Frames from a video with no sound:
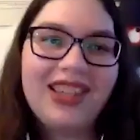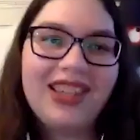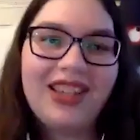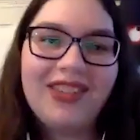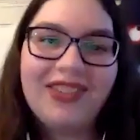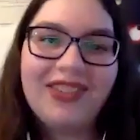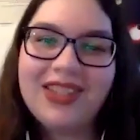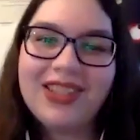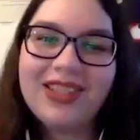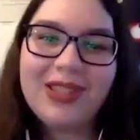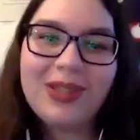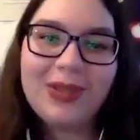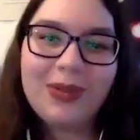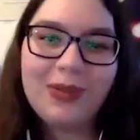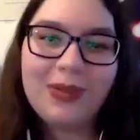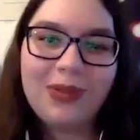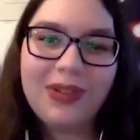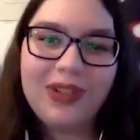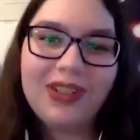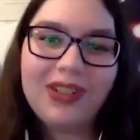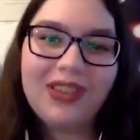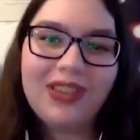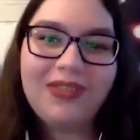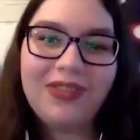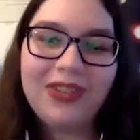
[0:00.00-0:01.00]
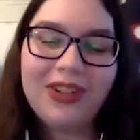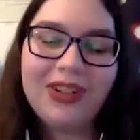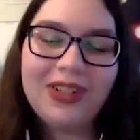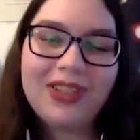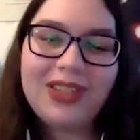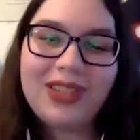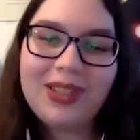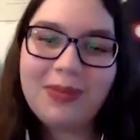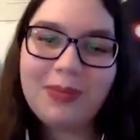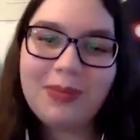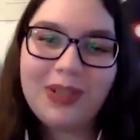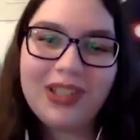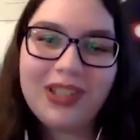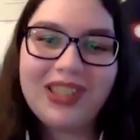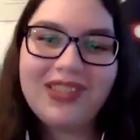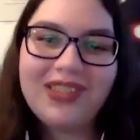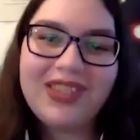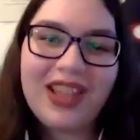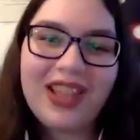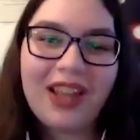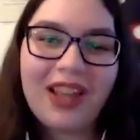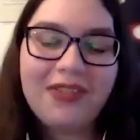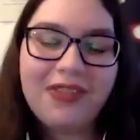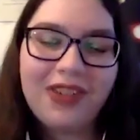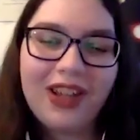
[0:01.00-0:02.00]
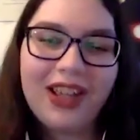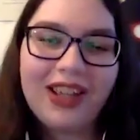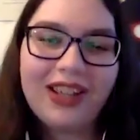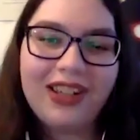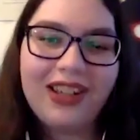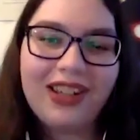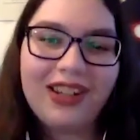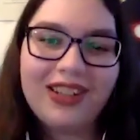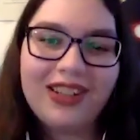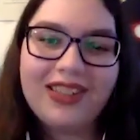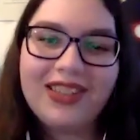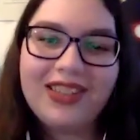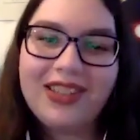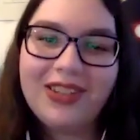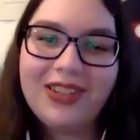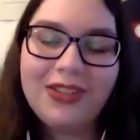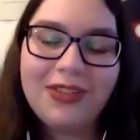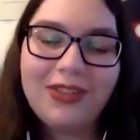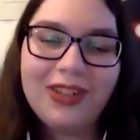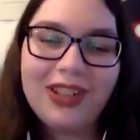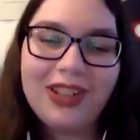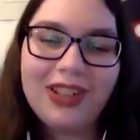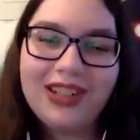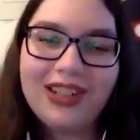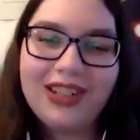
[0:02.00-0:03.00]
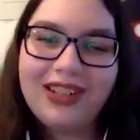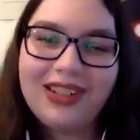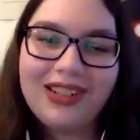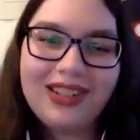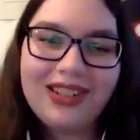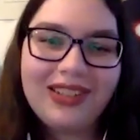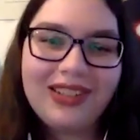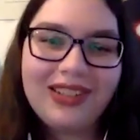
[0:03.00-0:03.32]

That was one of the first bits of sci-fi I got into, and